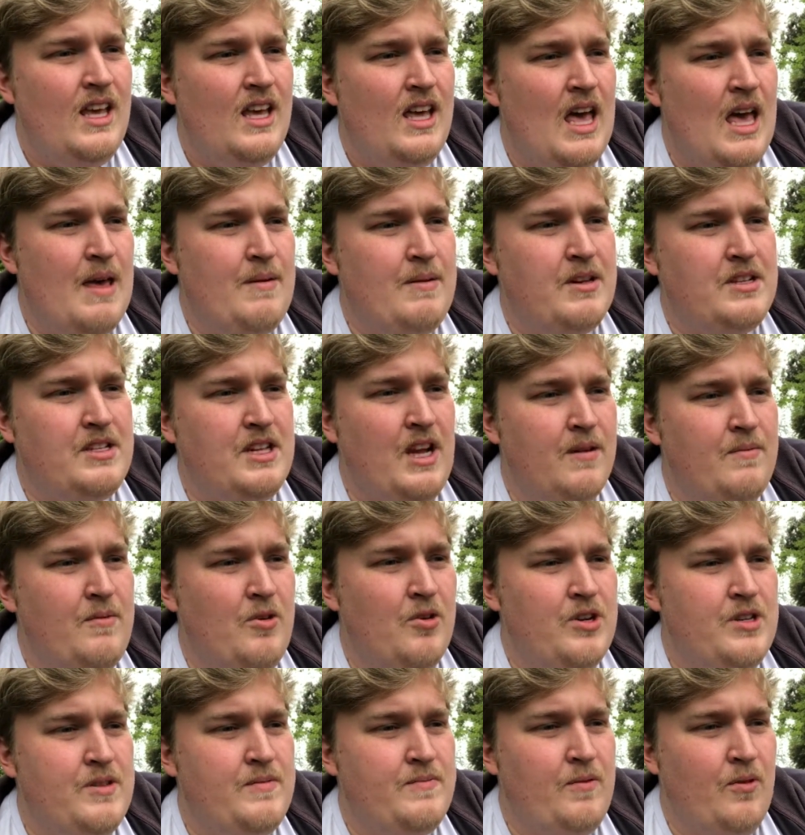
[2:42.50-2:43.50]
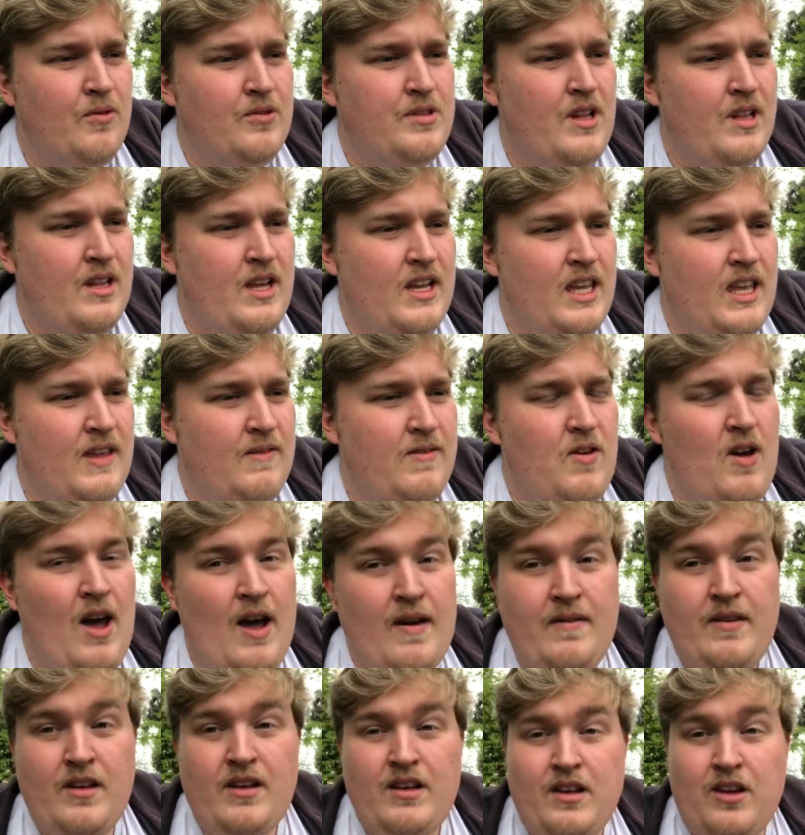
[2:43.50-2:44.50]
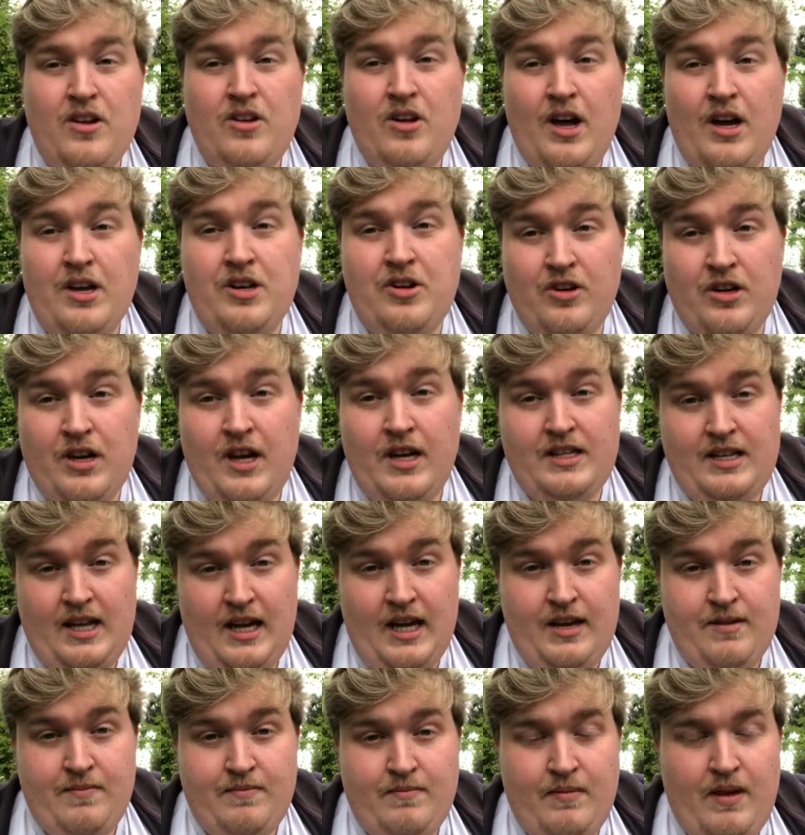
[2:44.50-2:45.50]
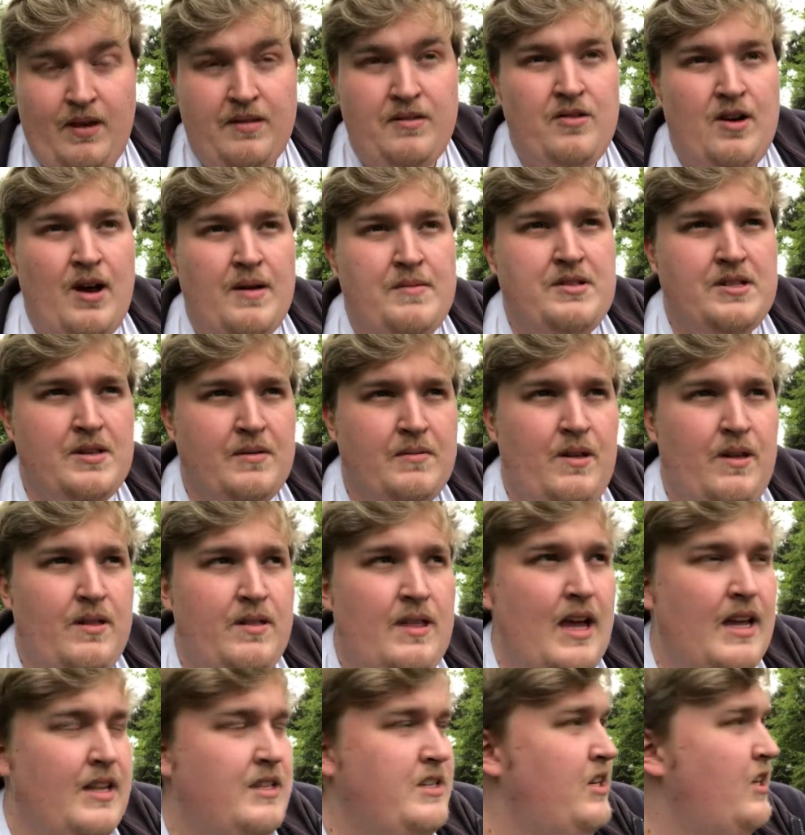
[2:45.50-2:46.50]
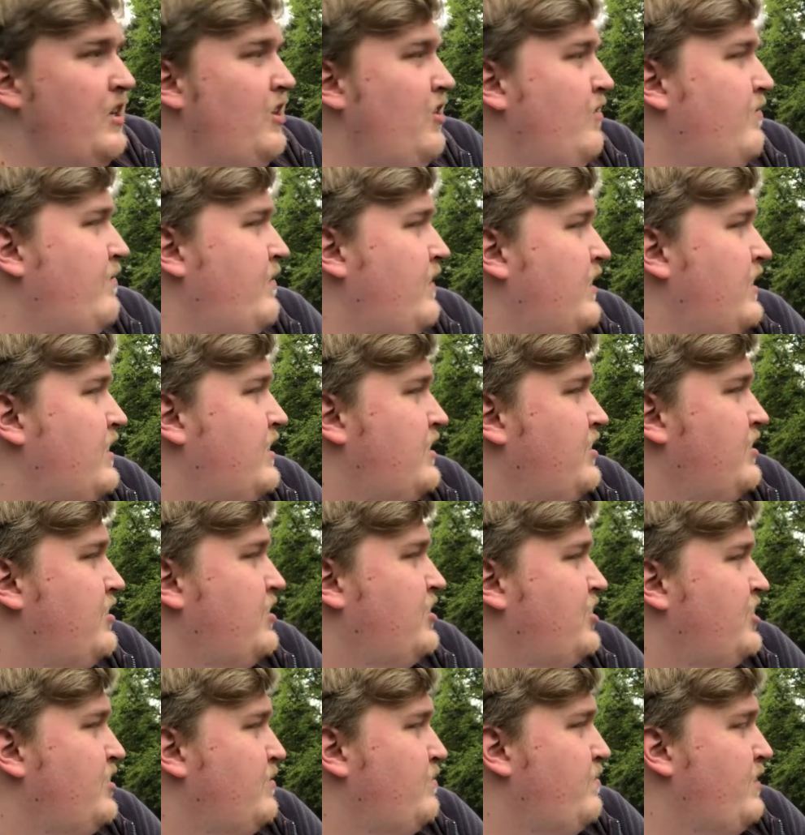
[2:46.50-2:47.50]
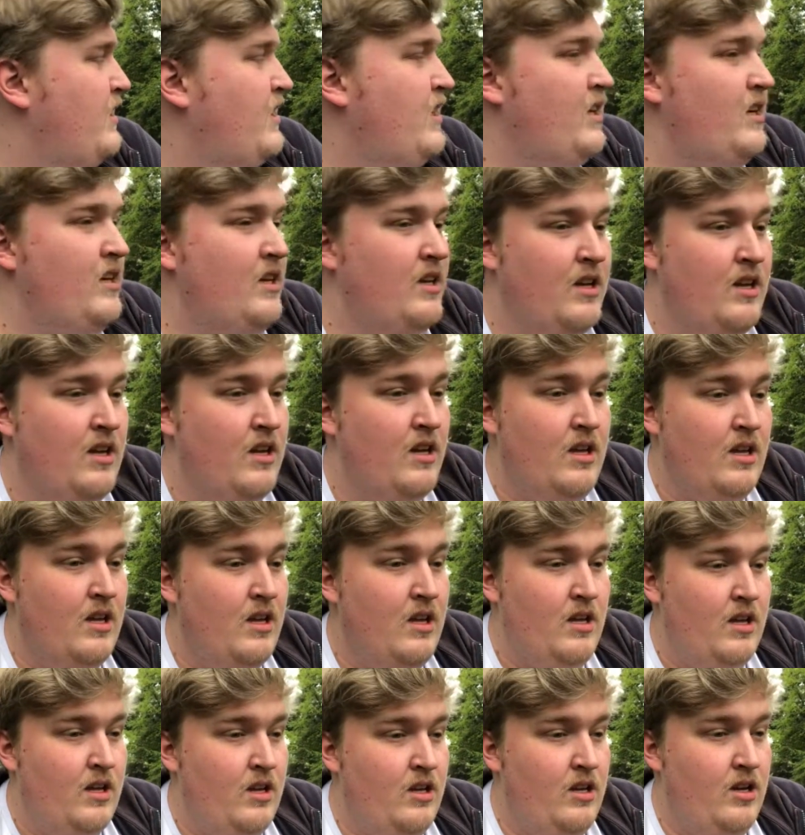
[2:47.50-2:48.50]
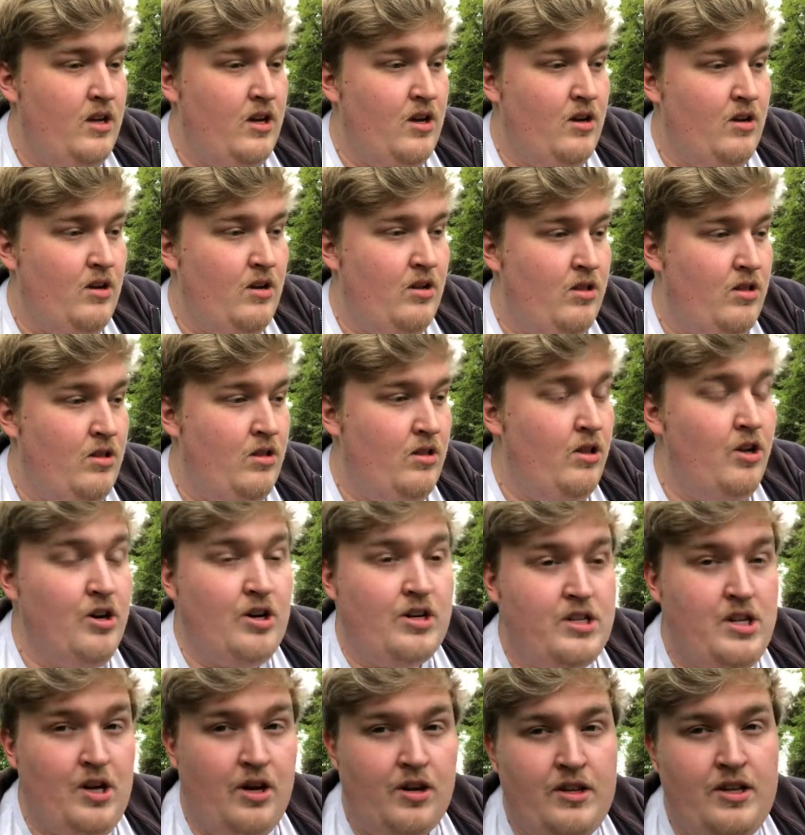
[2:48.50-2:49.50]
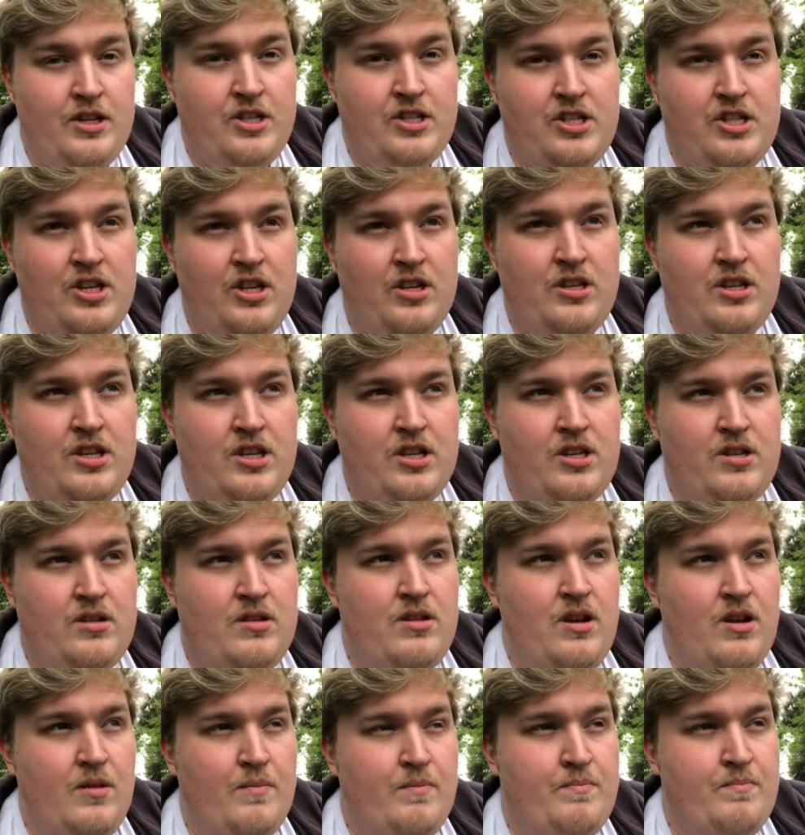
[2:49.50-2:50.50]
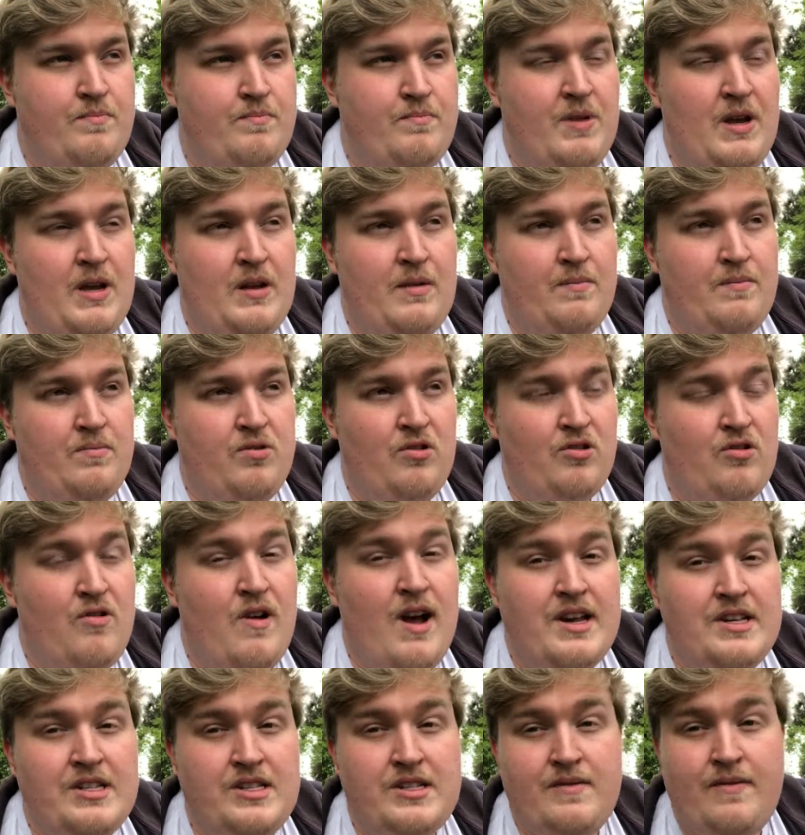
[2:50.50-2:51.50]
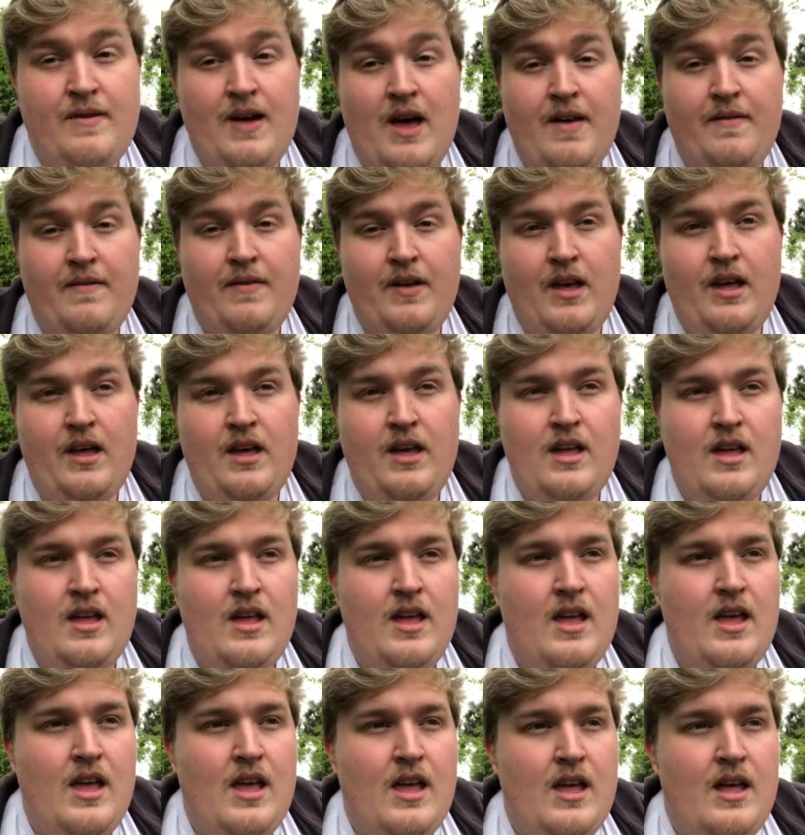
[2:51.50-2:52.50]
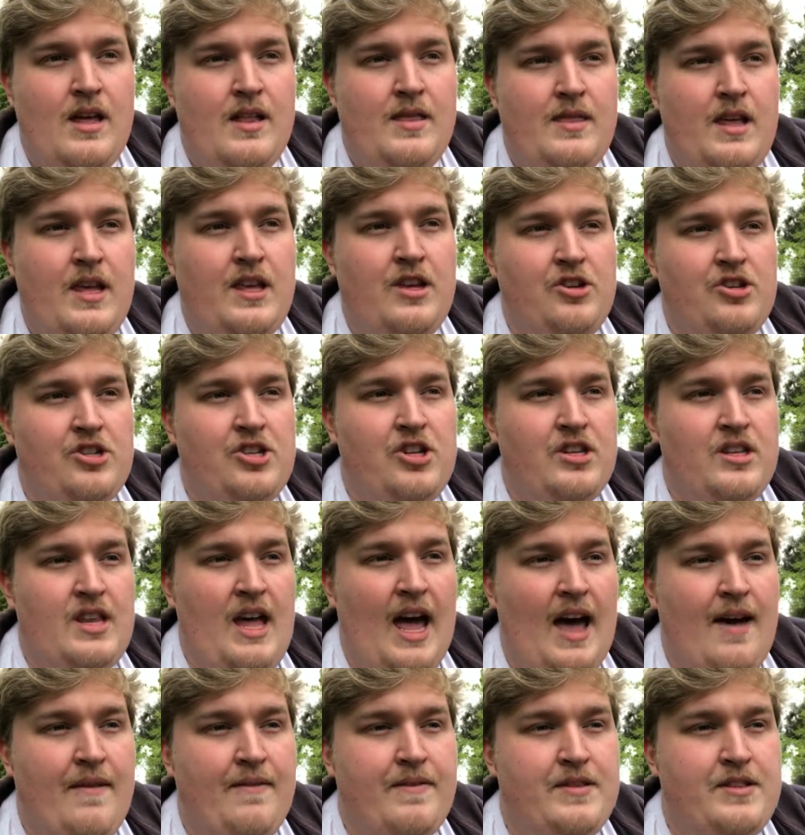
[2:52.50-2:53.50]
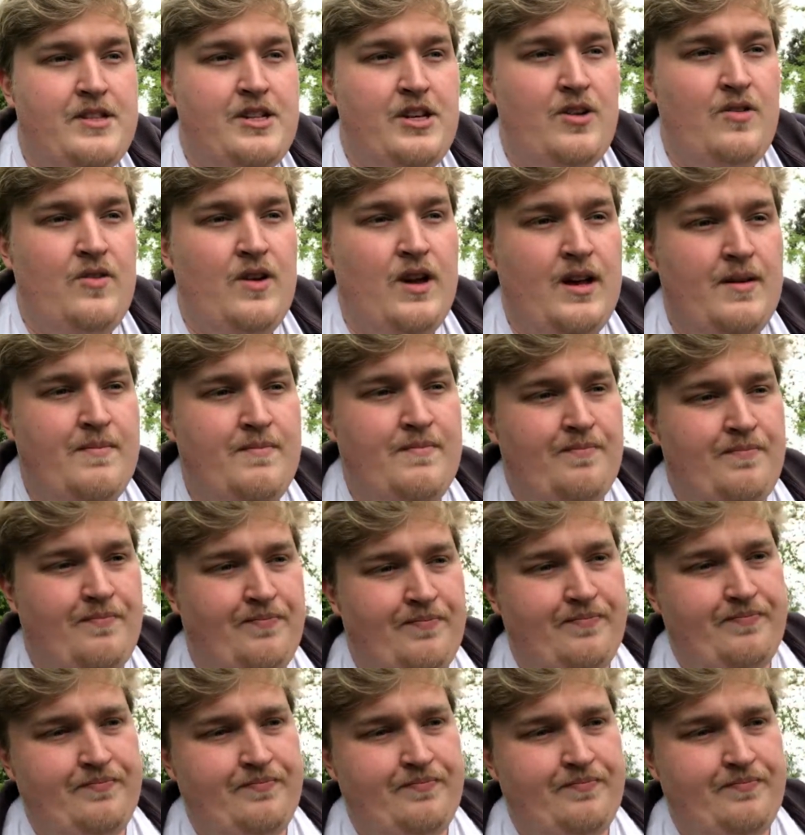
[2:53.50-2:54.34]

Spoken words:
because I've always thought that, like, if you have a good idea, if you have something that you think should be, you know, looked on, it should, you know, be progressed further, then you shouldn't have to,